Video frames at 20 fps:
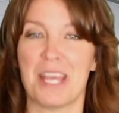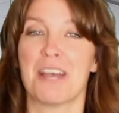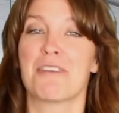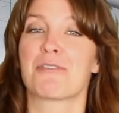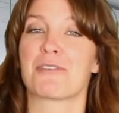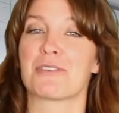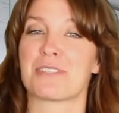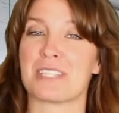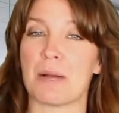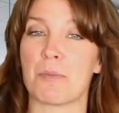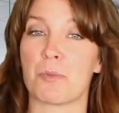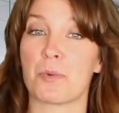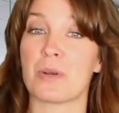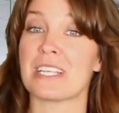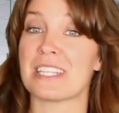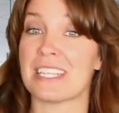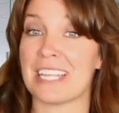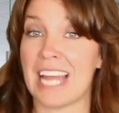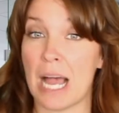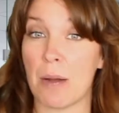For some
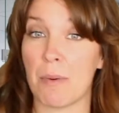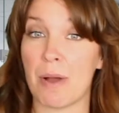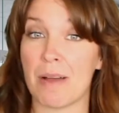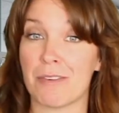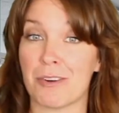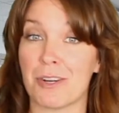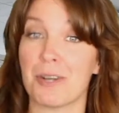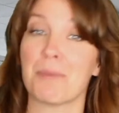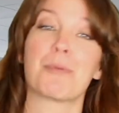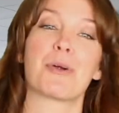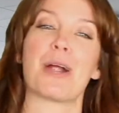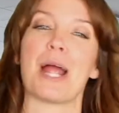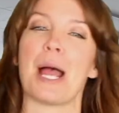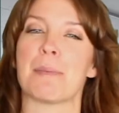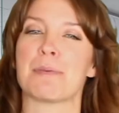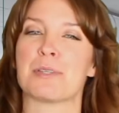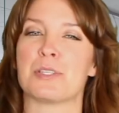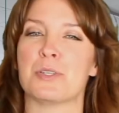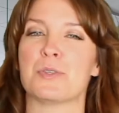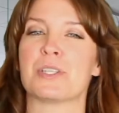reason, however,
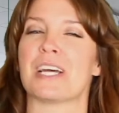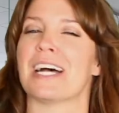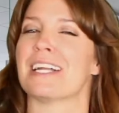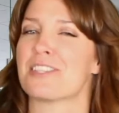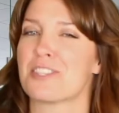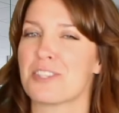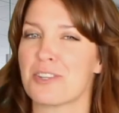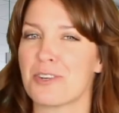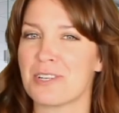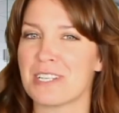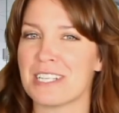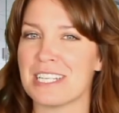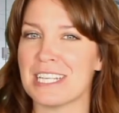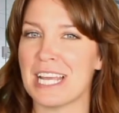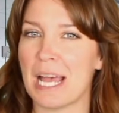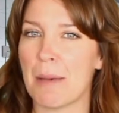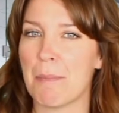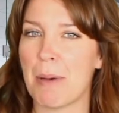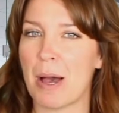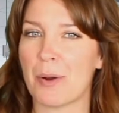perhaps due to uncertainty
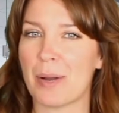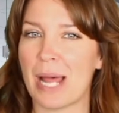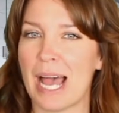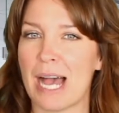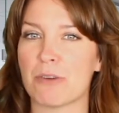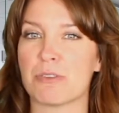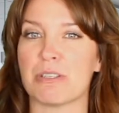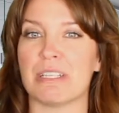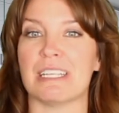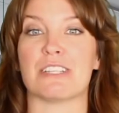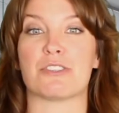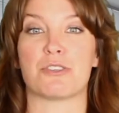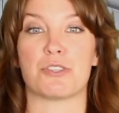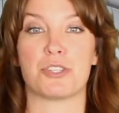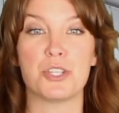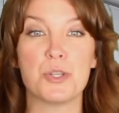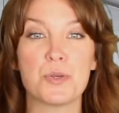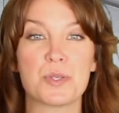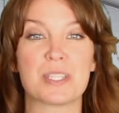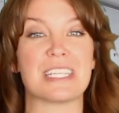about how to
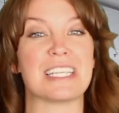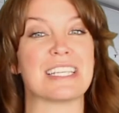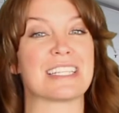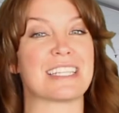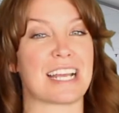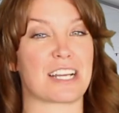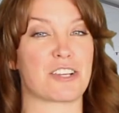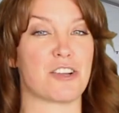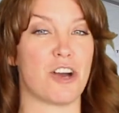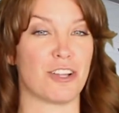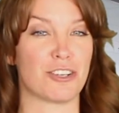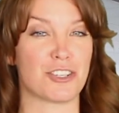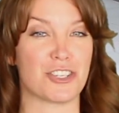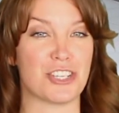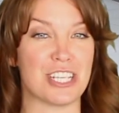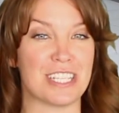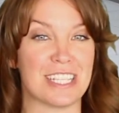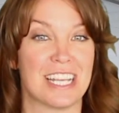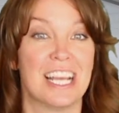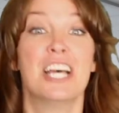introduce these
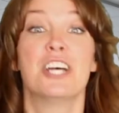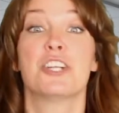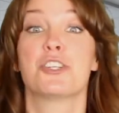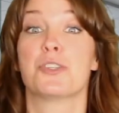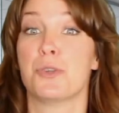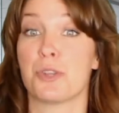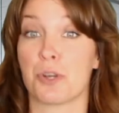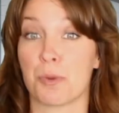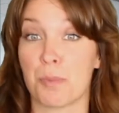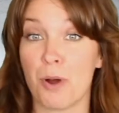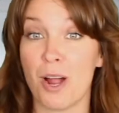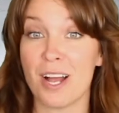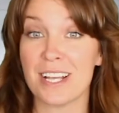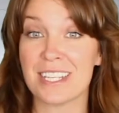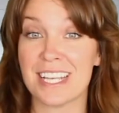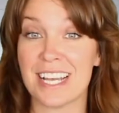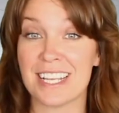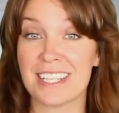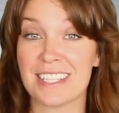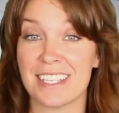technologies to your
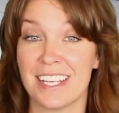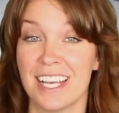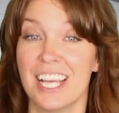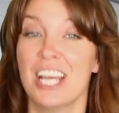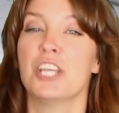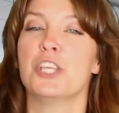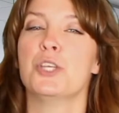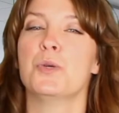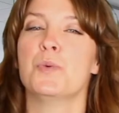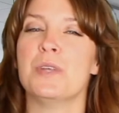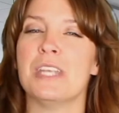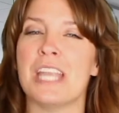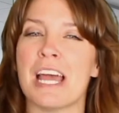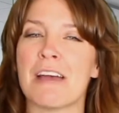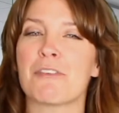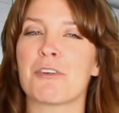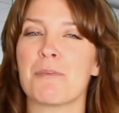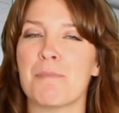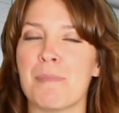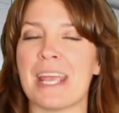process, you
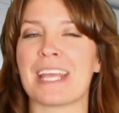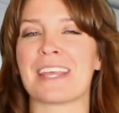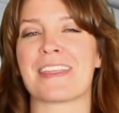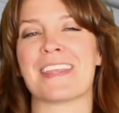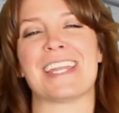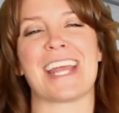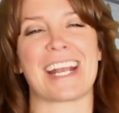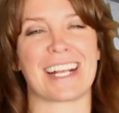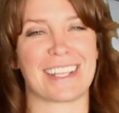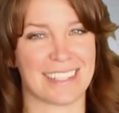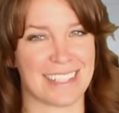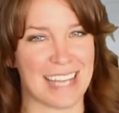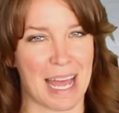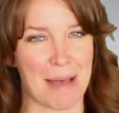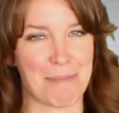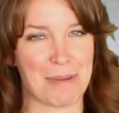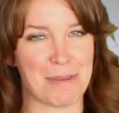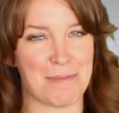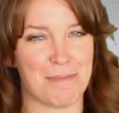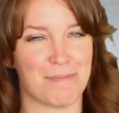never make the next
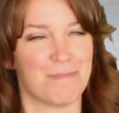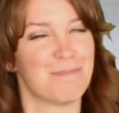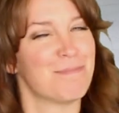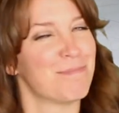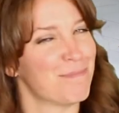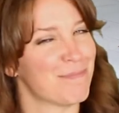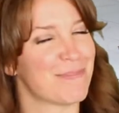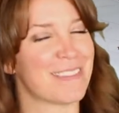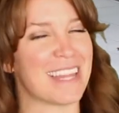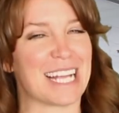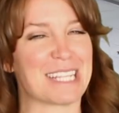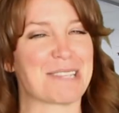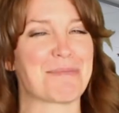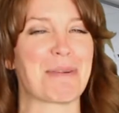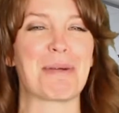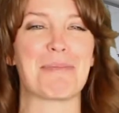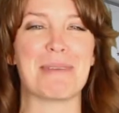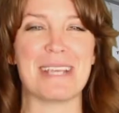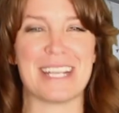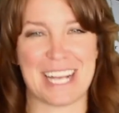step. That's
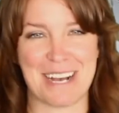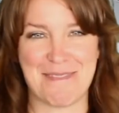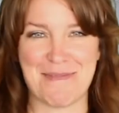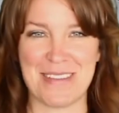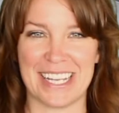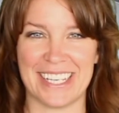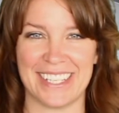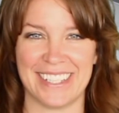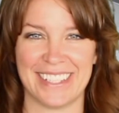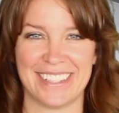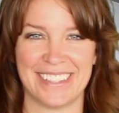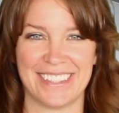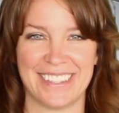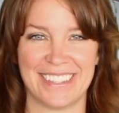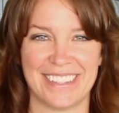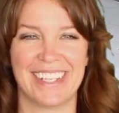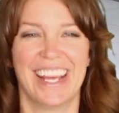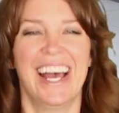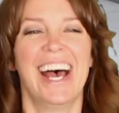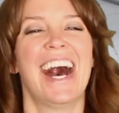where we come in.
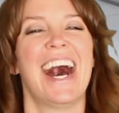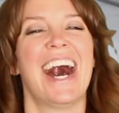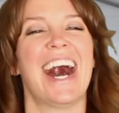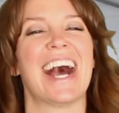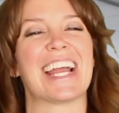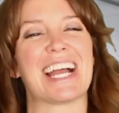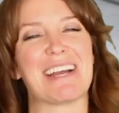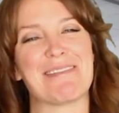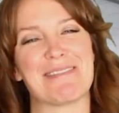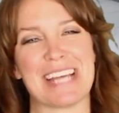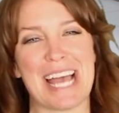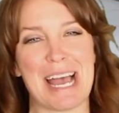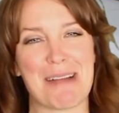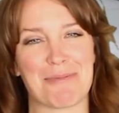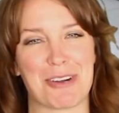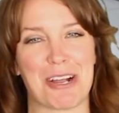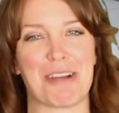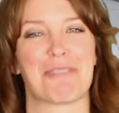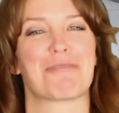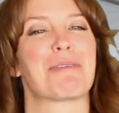Hi, I'm
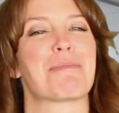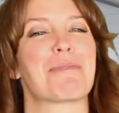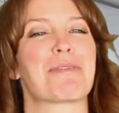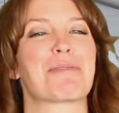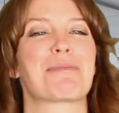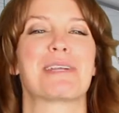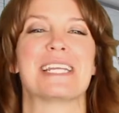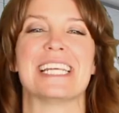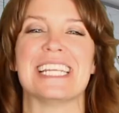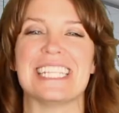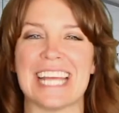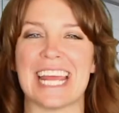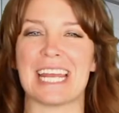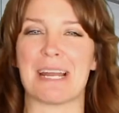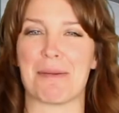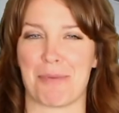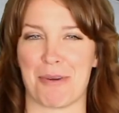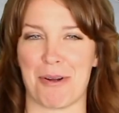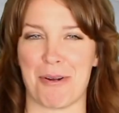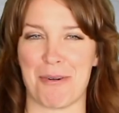Tamara from 3D Data
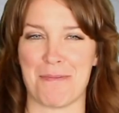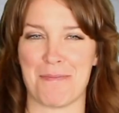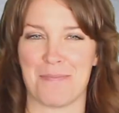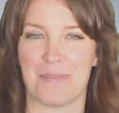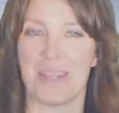Pro.